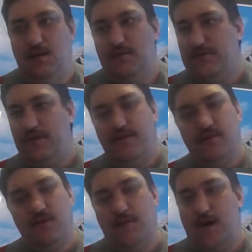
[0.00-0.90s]
there is
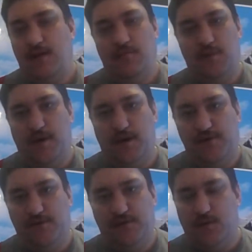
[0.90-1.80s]
no maximum age
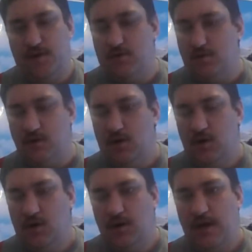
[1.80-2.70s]
for Twitch or
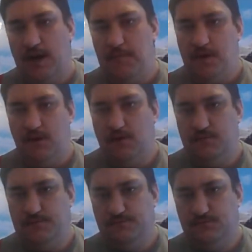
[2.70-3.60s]
gaming.
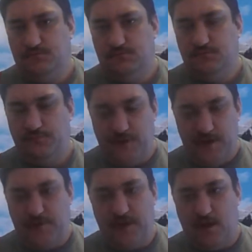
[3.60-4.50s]

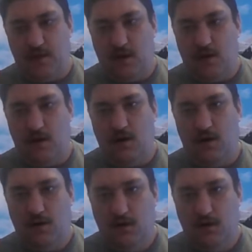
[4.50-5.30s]
These things are